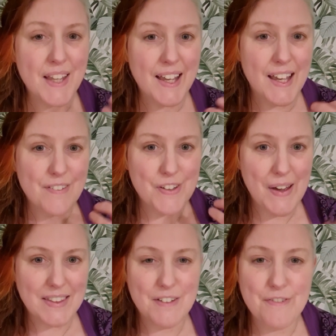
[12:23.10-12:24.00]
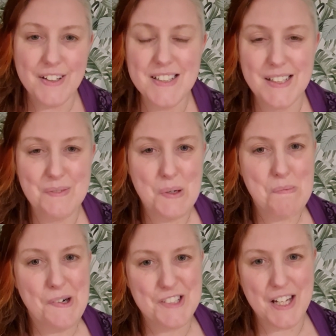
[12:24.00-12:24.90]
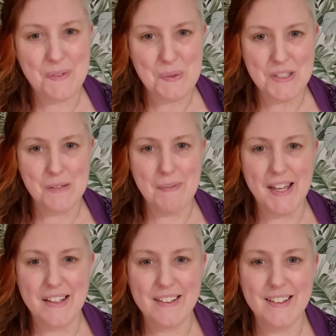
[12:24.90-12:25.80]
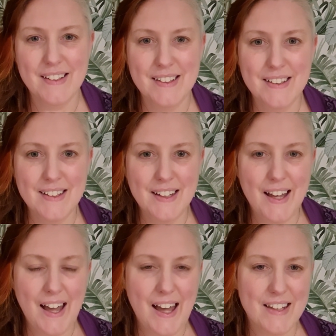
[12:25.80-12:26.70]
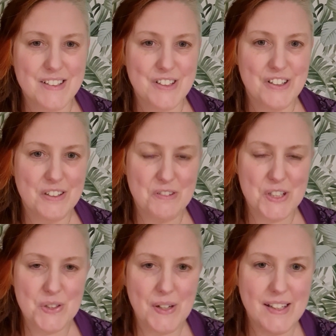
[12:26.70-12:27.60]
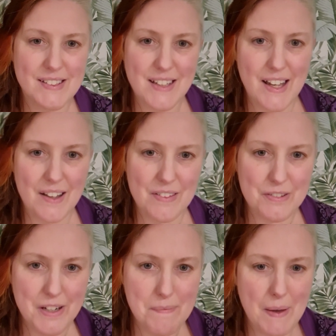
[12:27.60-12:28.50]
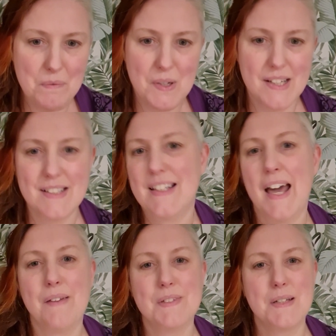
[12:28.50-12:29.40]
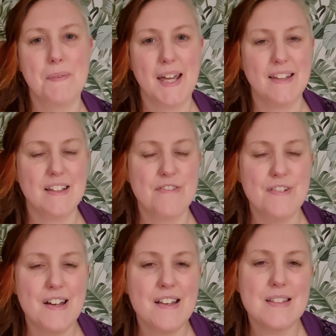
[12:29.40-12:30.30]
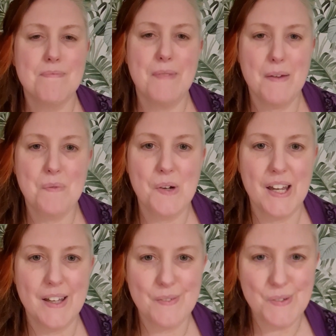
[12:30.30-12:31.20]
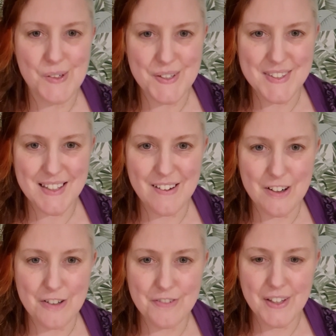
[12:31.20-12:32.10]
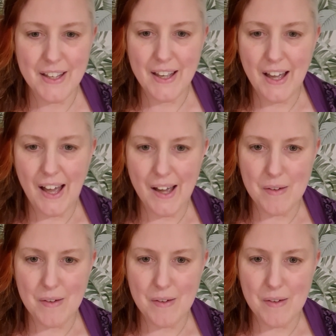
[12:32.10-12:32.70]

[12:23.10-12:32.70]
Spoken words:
If you had the funding, what project would you make? And during the retreat, 3 memories came to me, and the first memory was of a